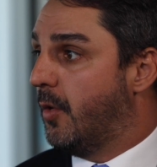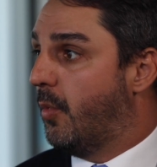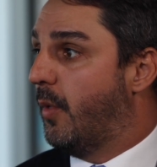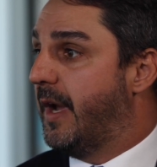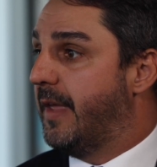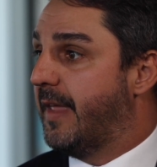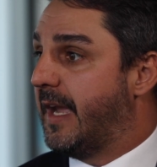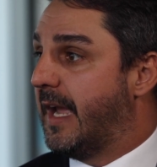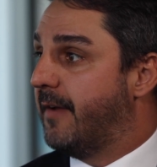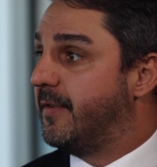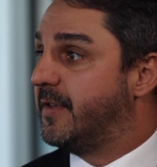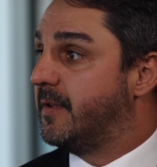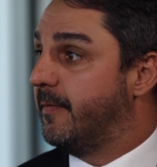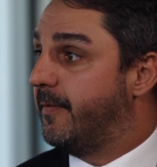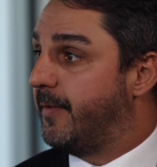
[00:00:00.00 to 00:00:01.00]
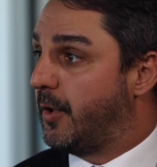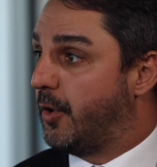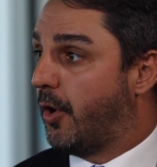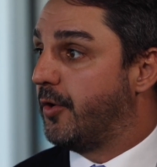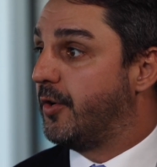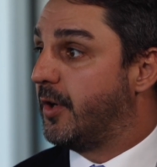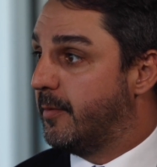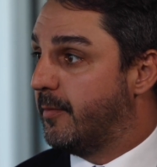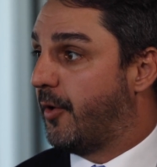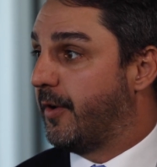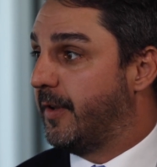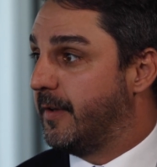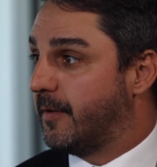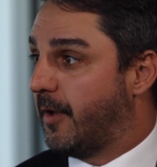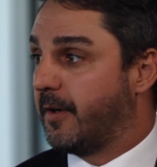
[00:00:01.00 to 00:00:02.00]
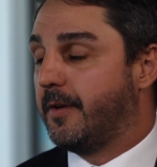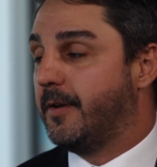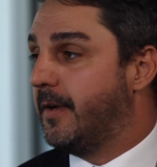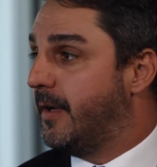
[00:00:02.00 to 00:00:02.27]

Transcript: where they have some forgotten commodities like